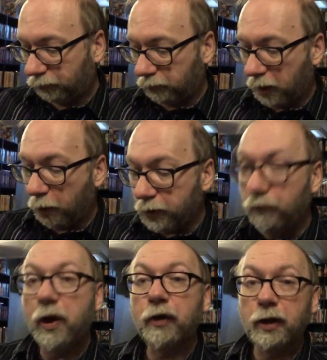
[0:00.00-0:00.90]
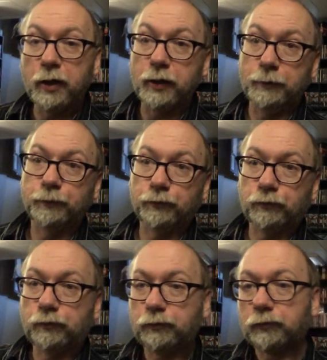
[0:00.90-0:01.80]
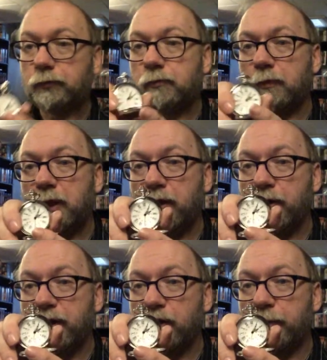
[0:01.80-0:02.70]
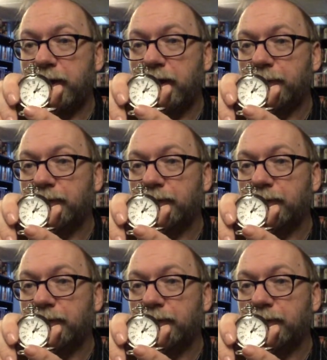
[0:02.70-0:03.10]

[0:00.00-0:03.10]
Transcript: I was very lucky. Here it is opened up.